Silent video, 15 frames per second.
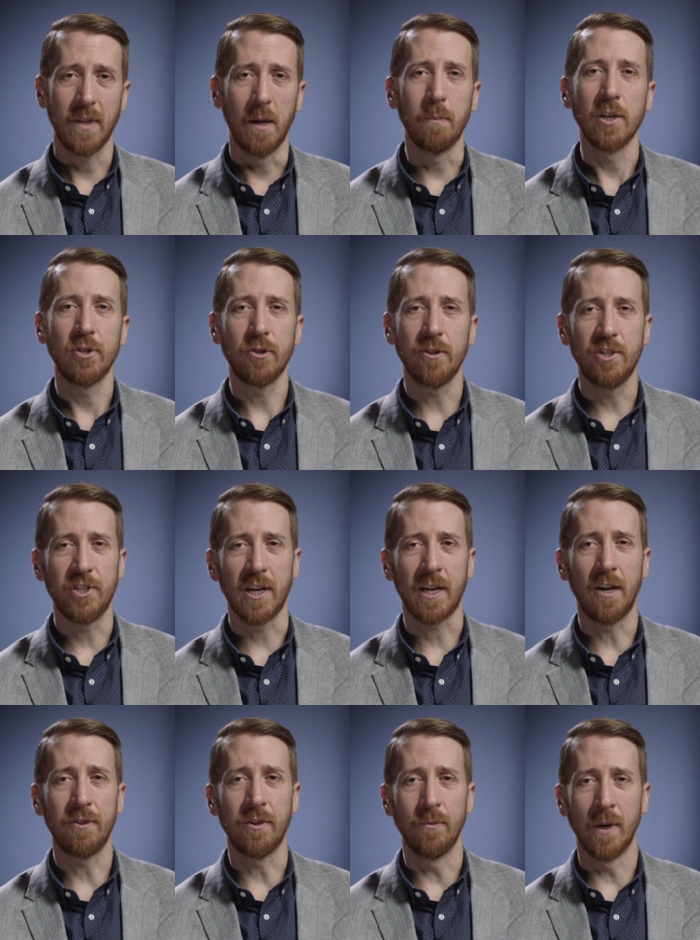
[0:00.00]
And be sure to
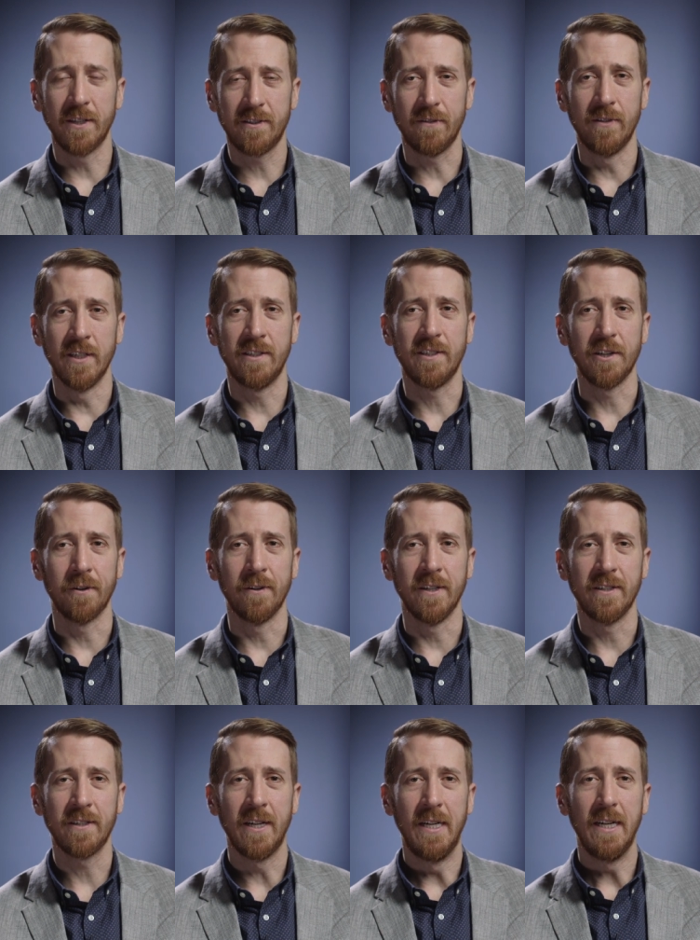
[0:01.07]
check out the rest of this
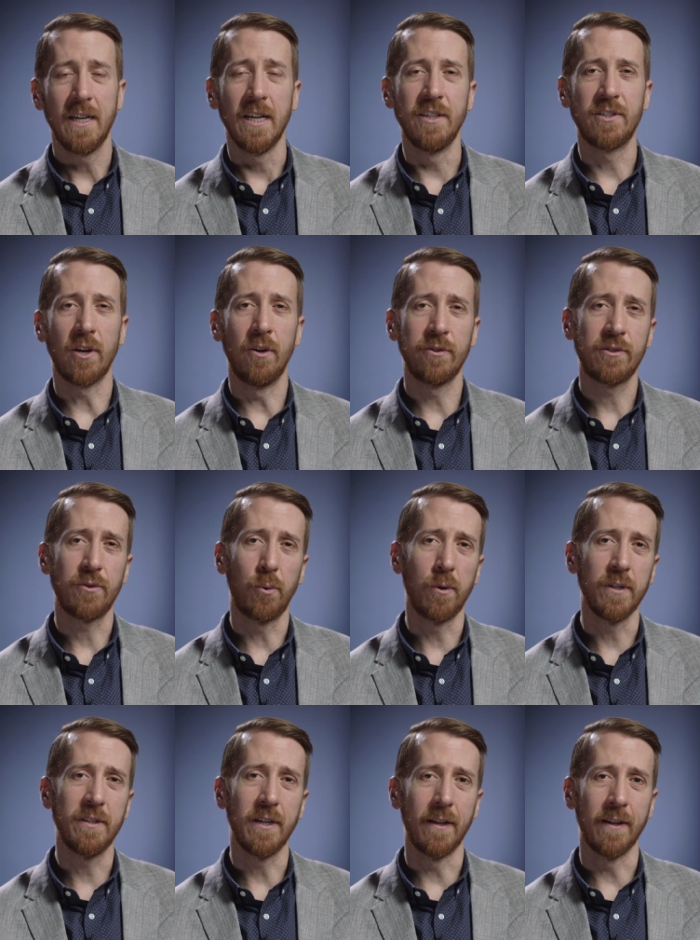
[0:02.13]
series, It's All
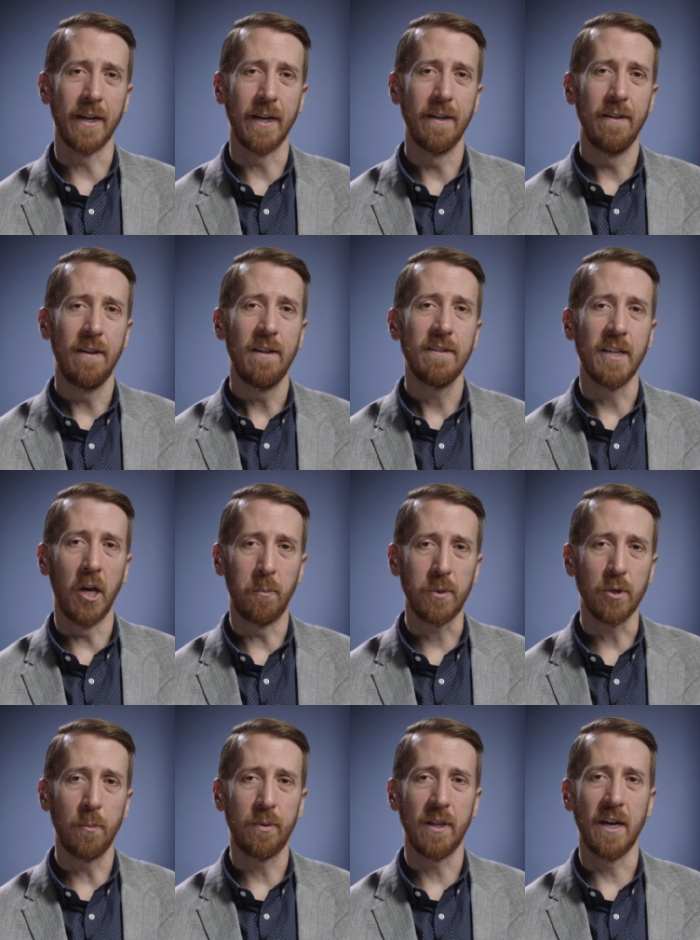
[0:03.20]
Storytelling, to
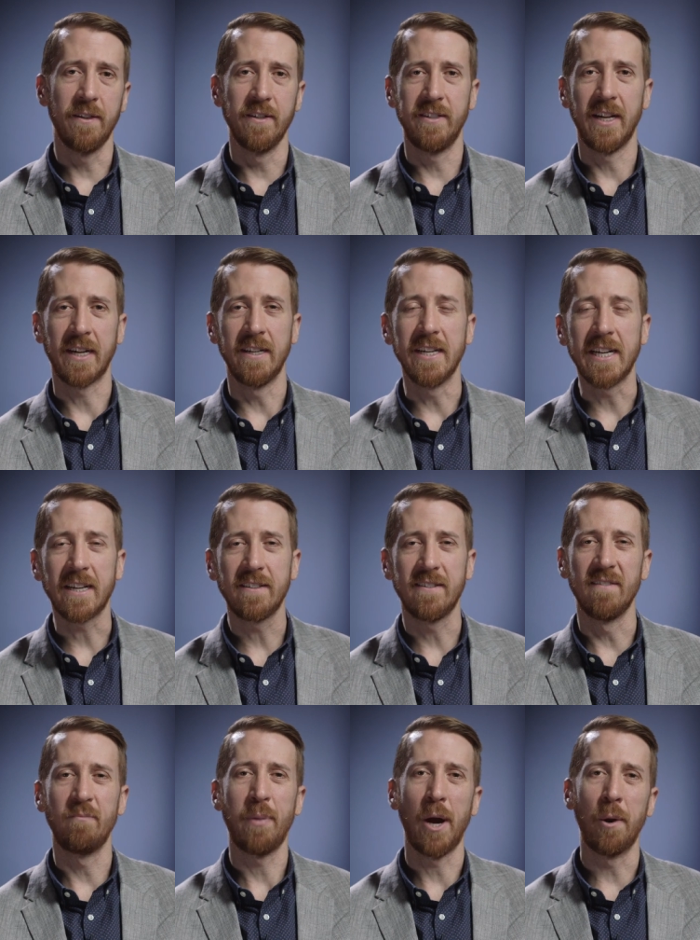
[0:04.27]
help you apply the
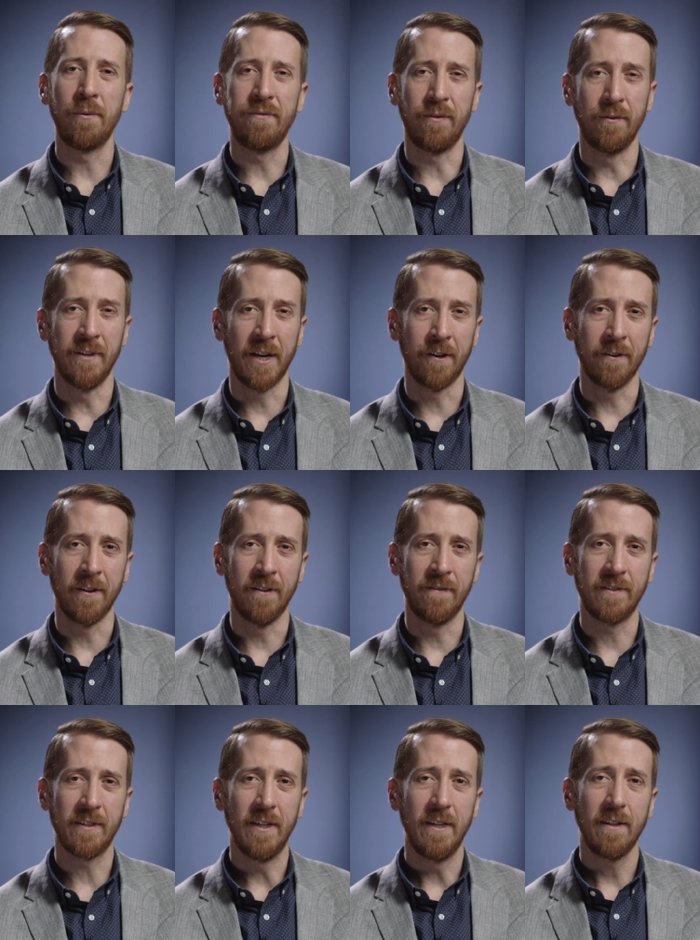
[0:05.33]
techniques of powerful
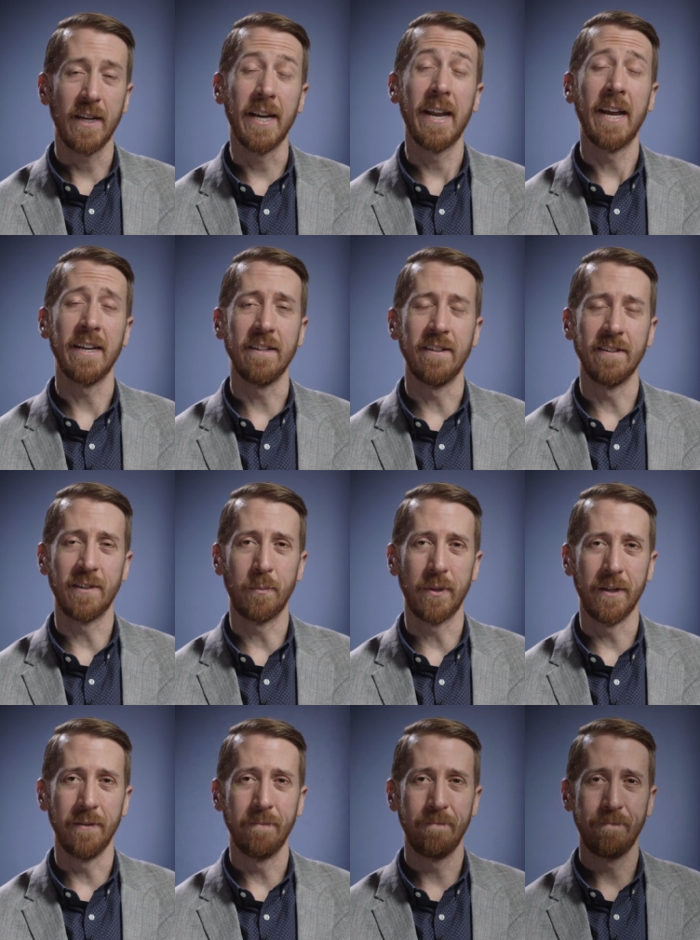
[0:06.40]
narratives in any
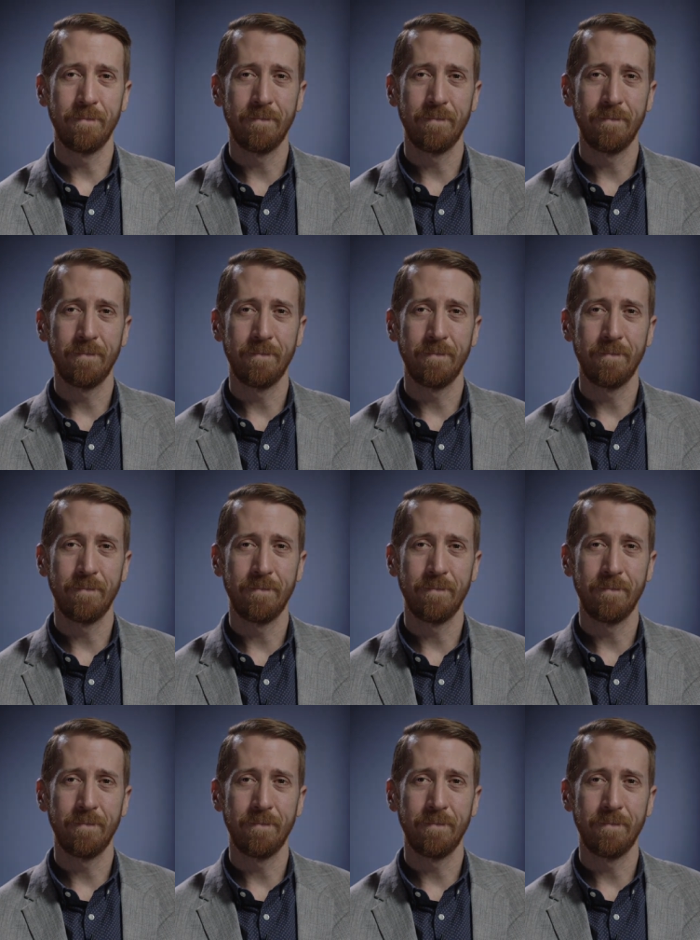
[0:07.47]
discipline.